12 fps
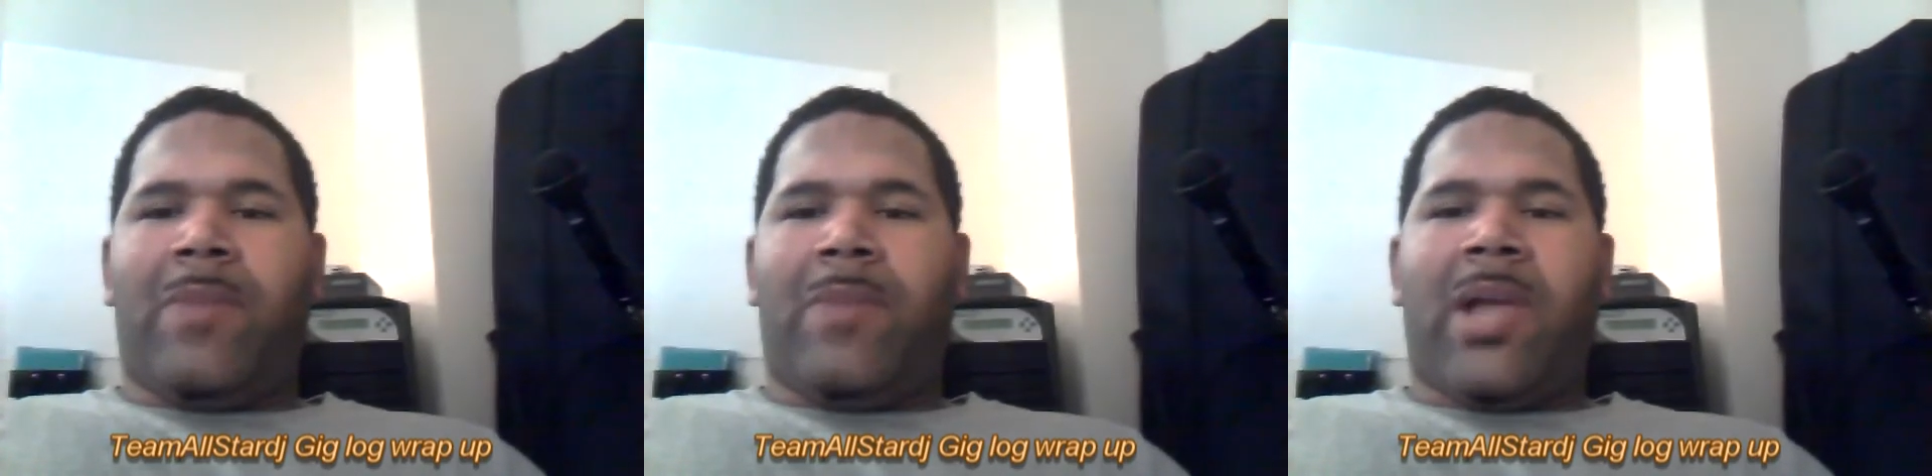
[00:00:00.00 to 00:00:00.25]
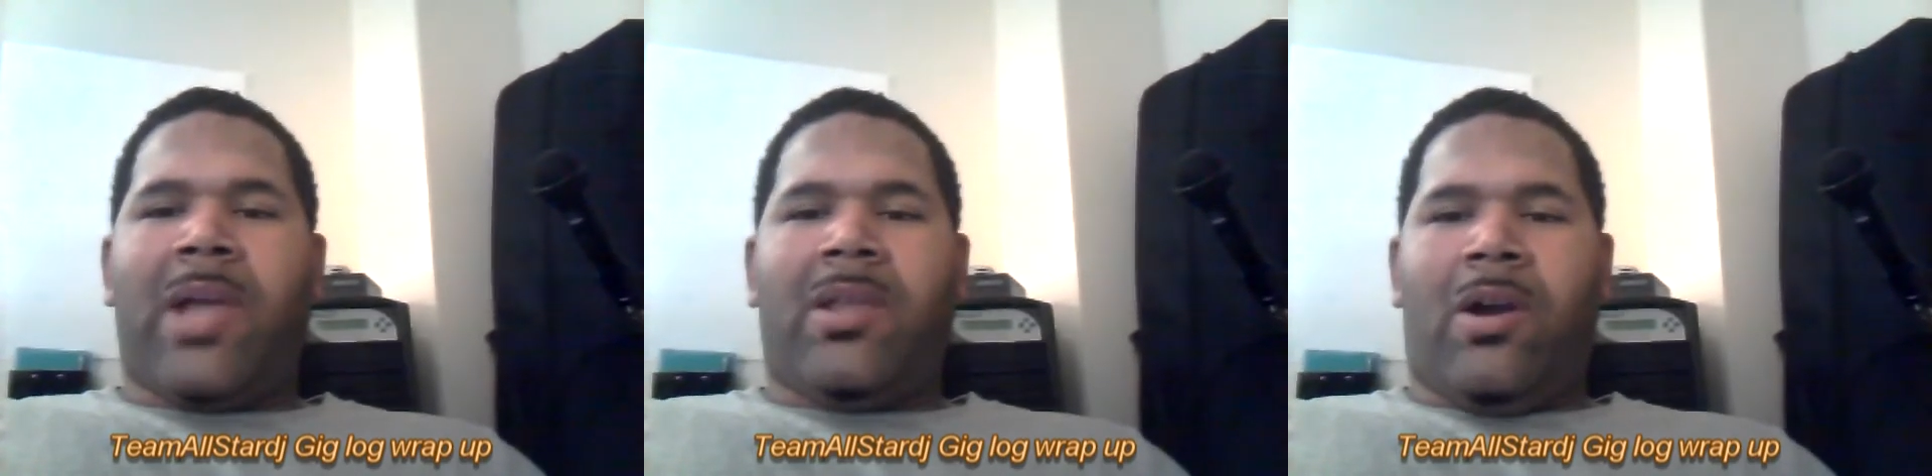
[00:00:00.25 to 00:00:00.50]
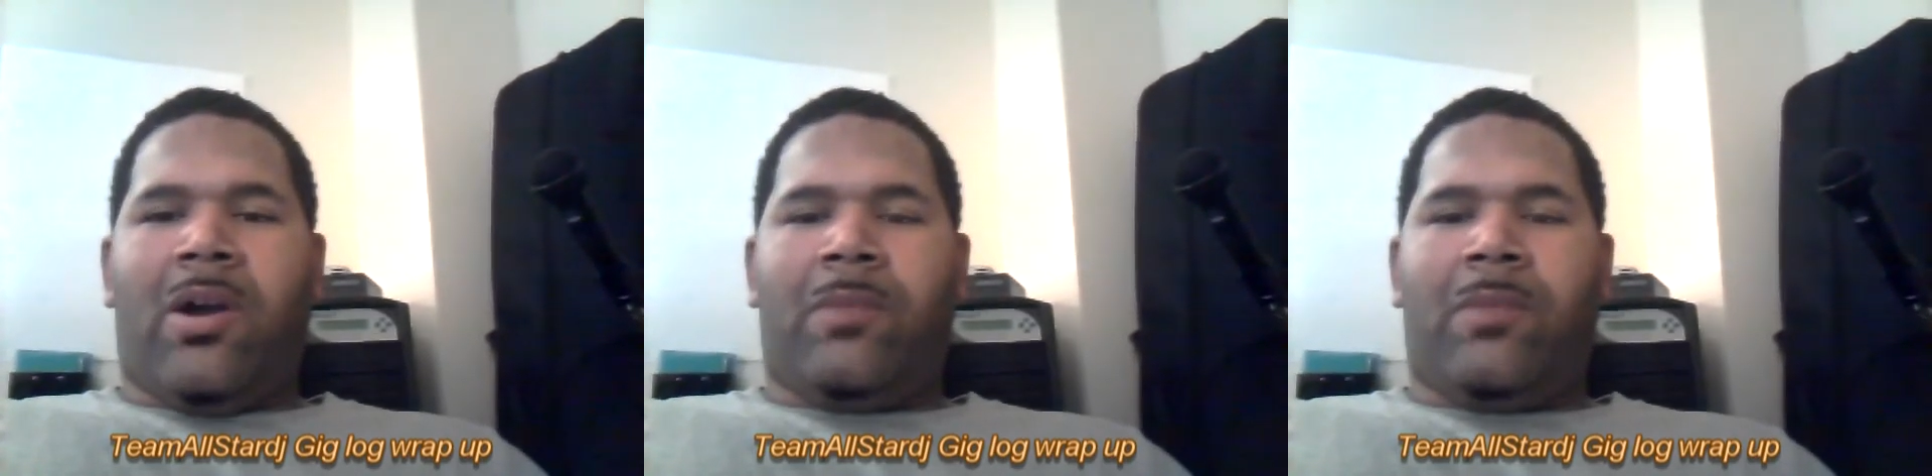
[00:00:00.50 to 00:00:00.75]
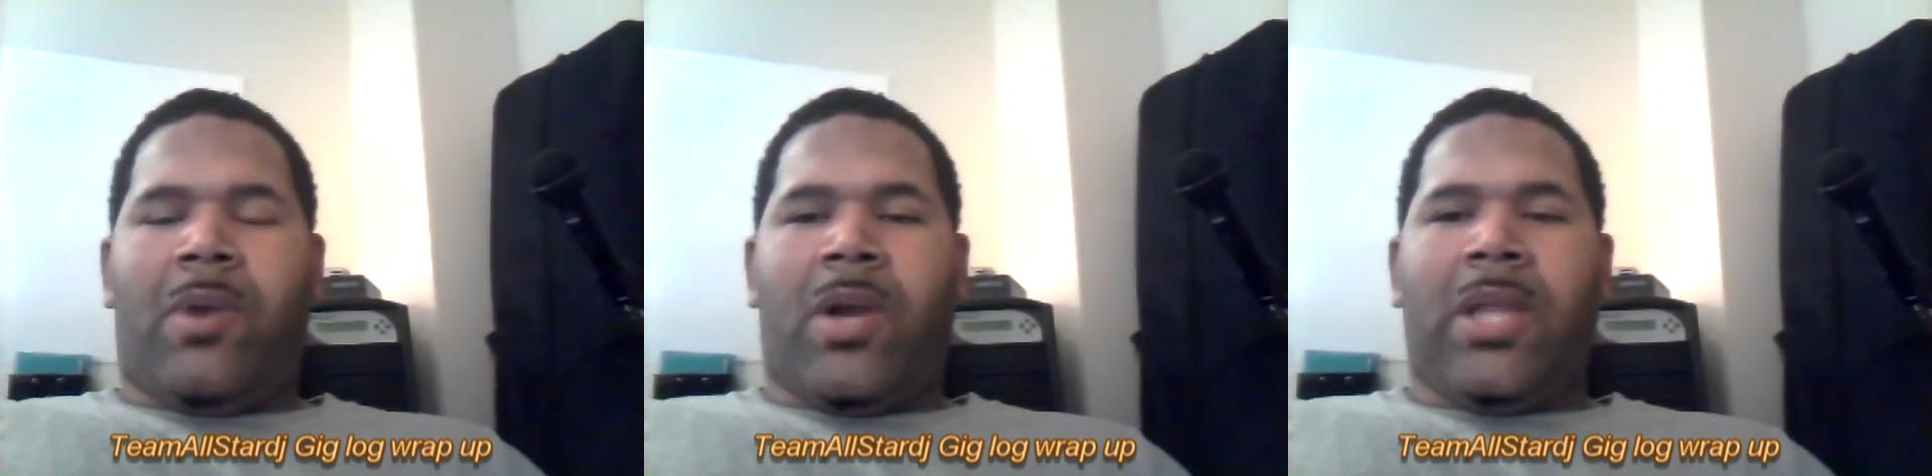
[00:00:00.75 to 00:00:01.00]
backyard
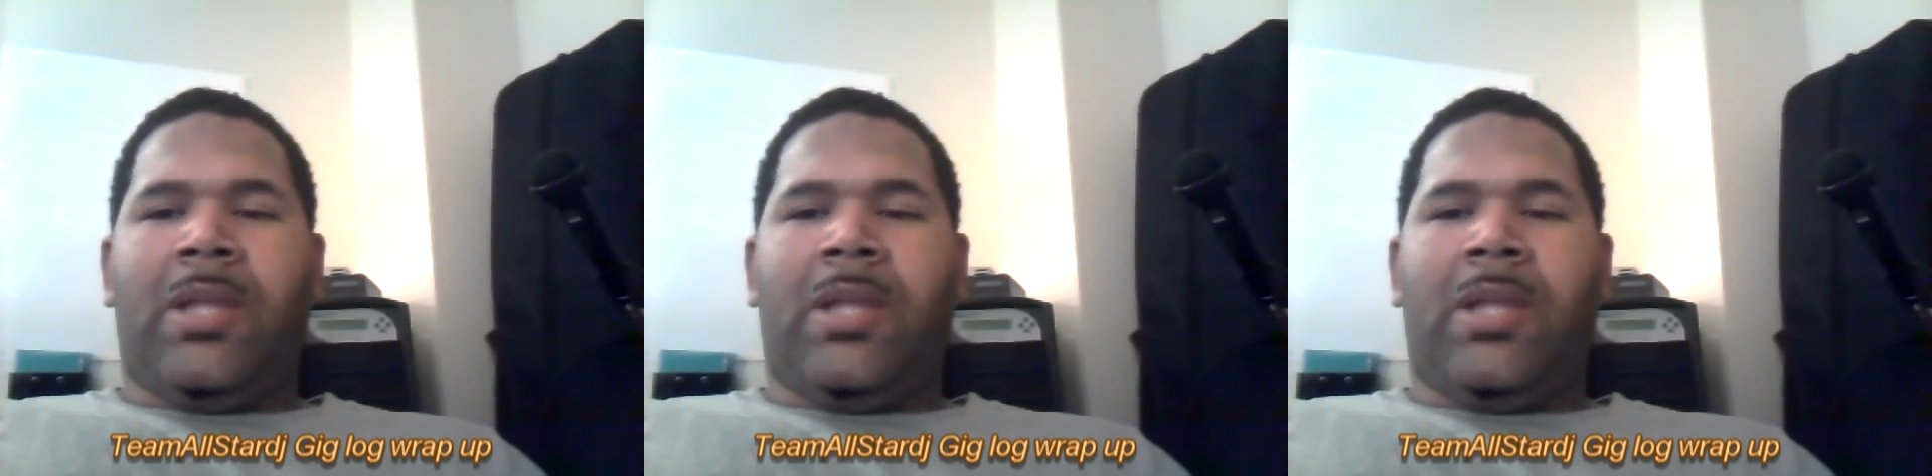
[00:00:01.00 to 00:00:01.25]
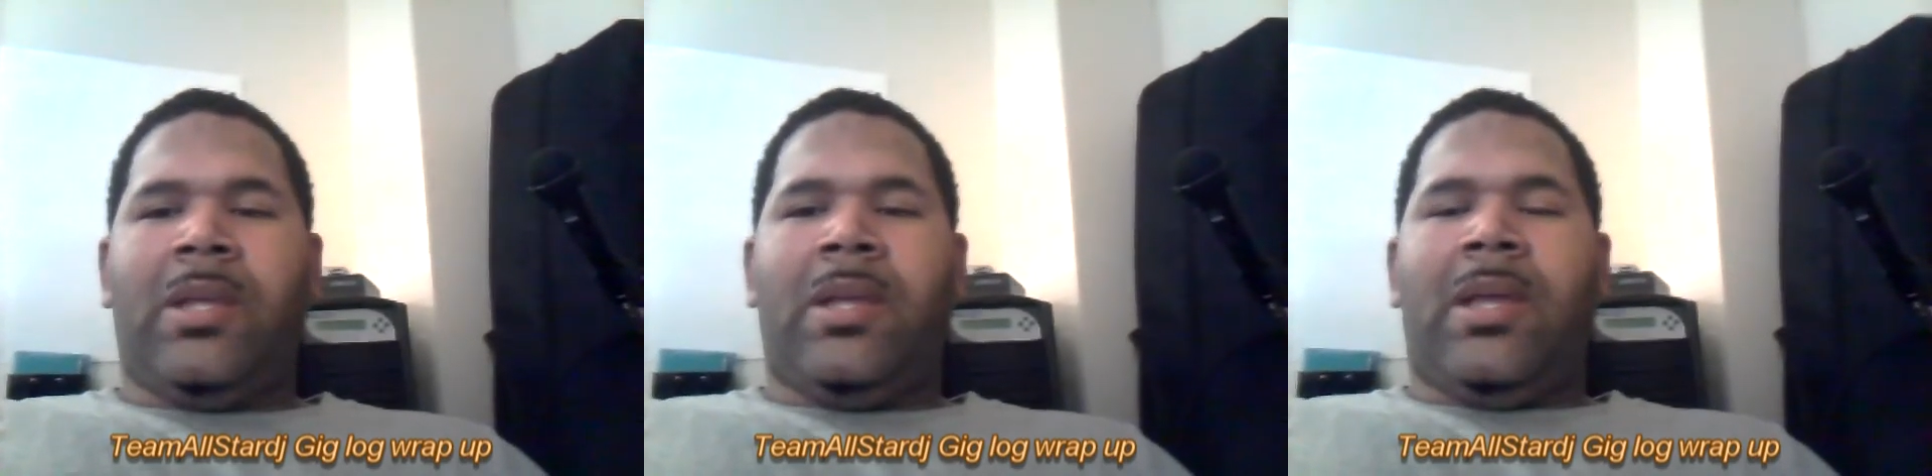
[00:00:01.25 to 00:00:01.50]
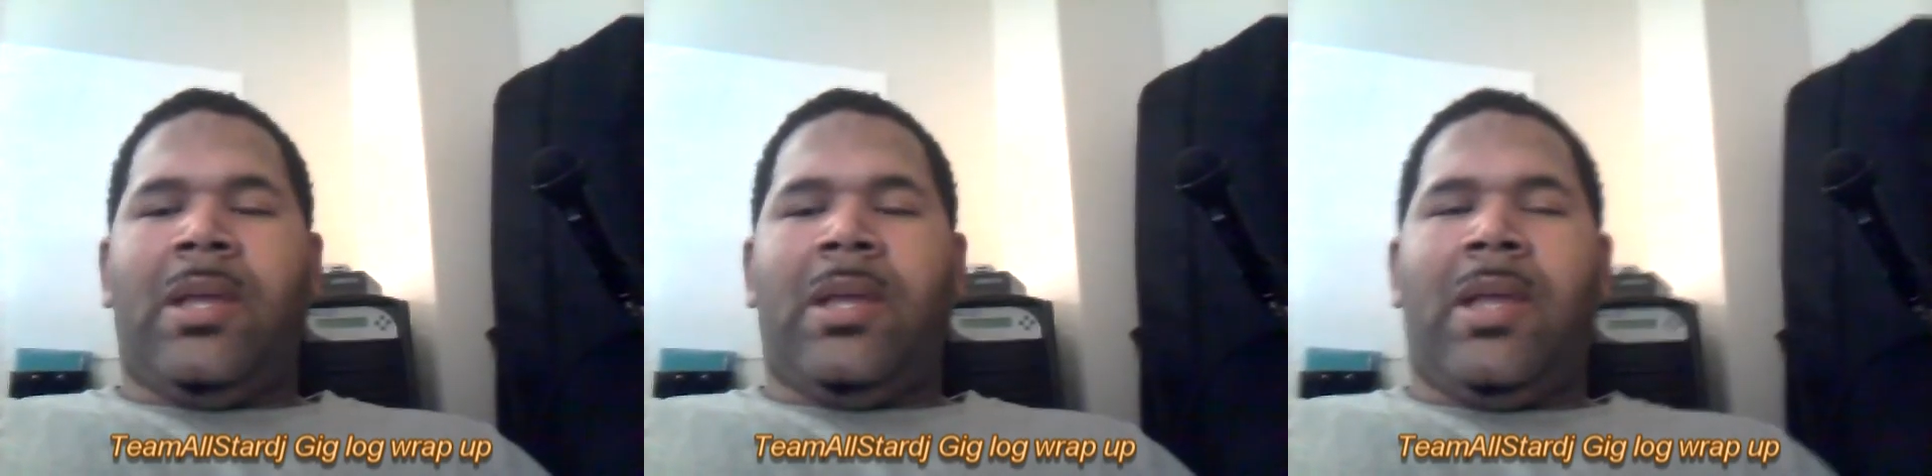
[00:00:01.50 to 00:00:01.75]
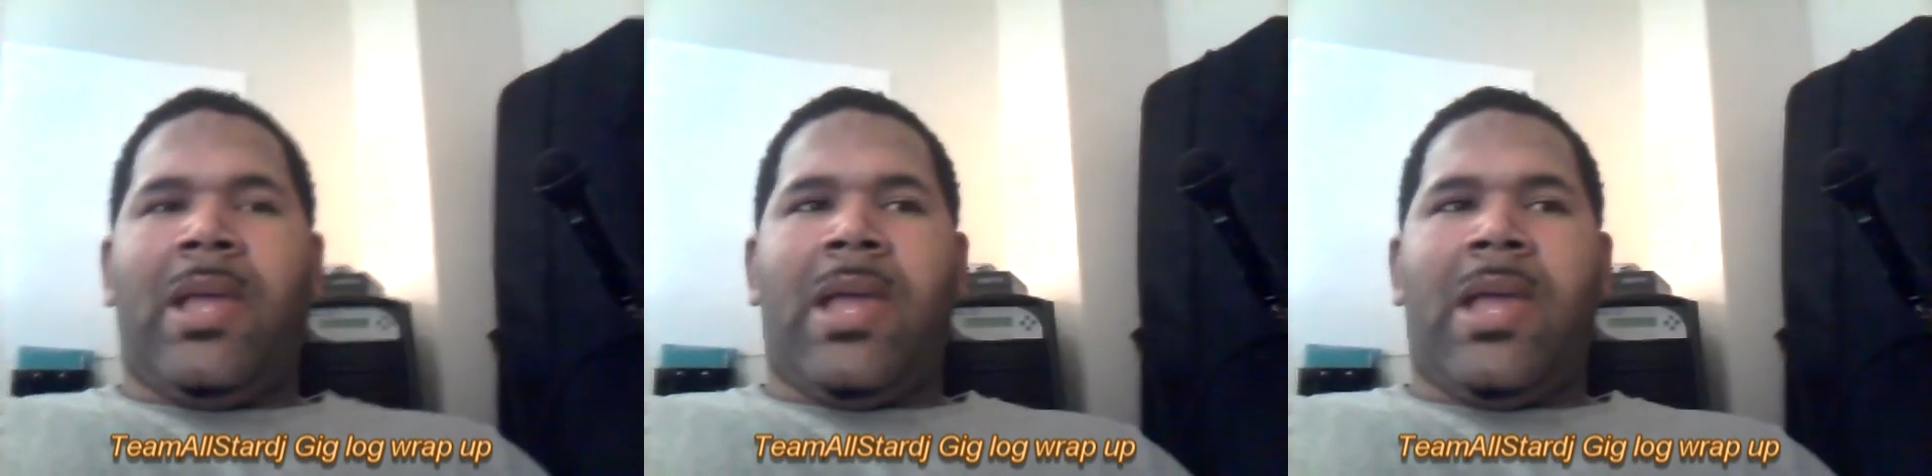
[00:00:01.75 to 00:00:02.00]
party,
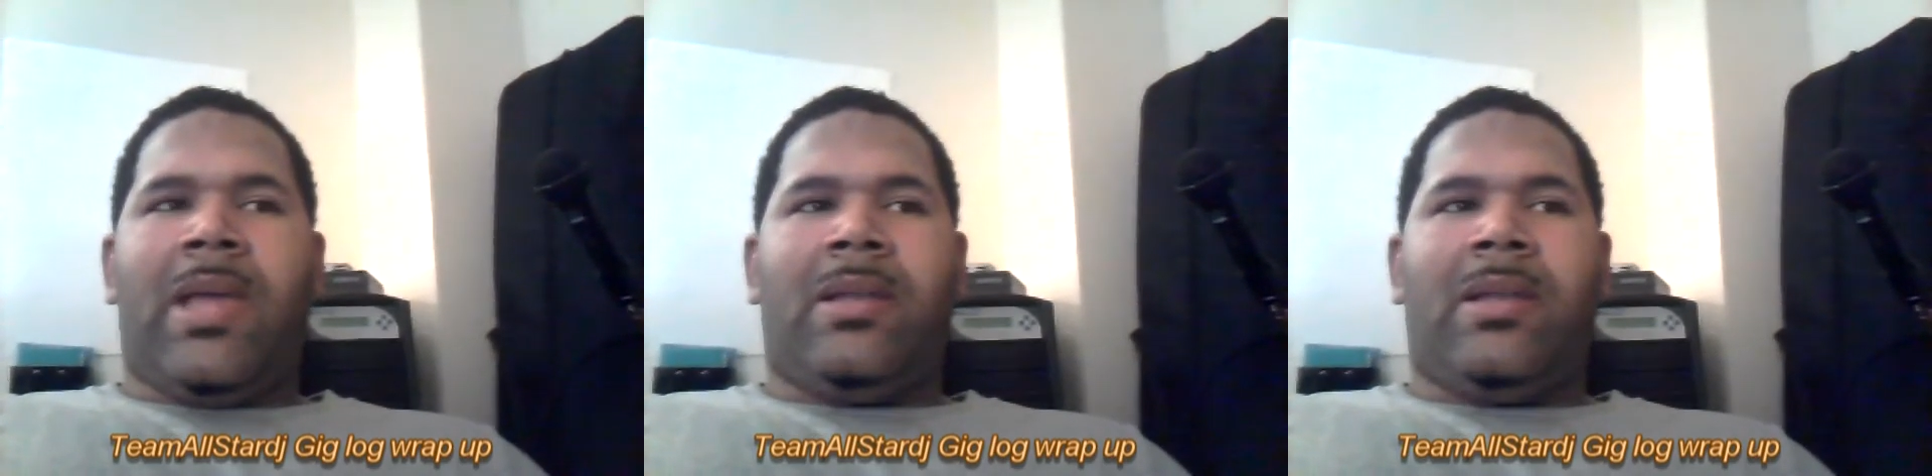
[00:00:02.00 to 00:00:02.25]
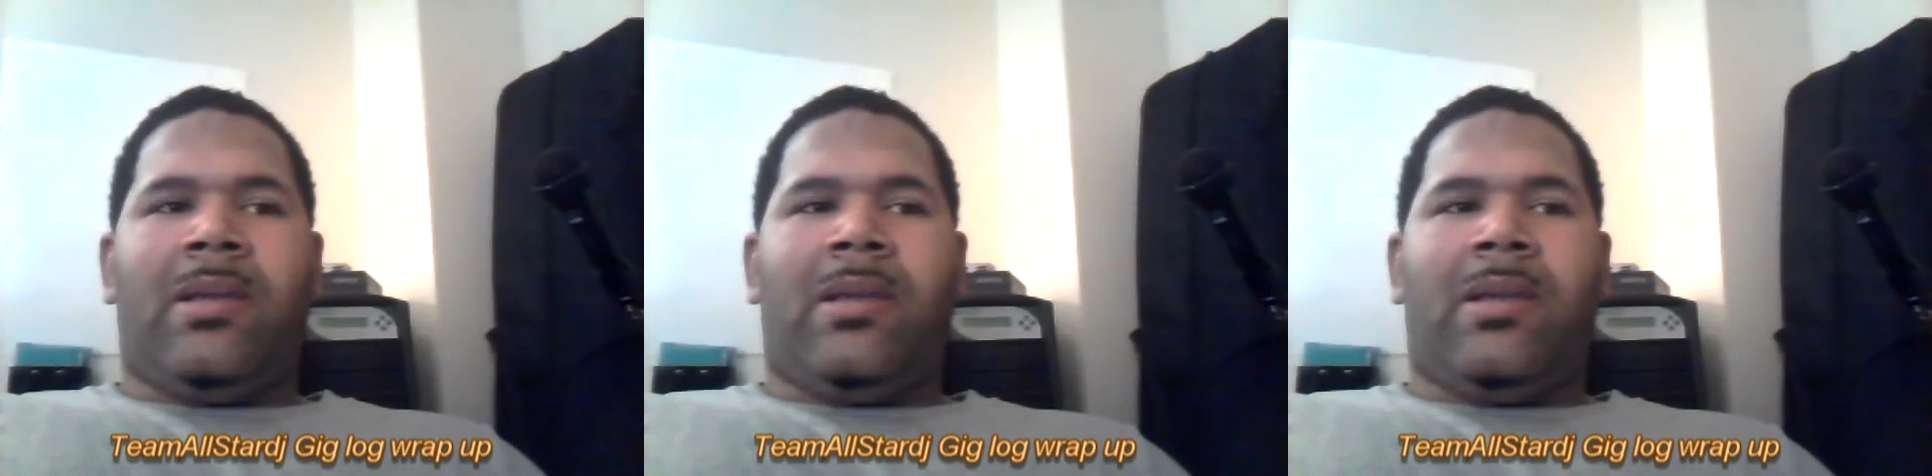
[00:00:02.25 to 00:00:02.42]
and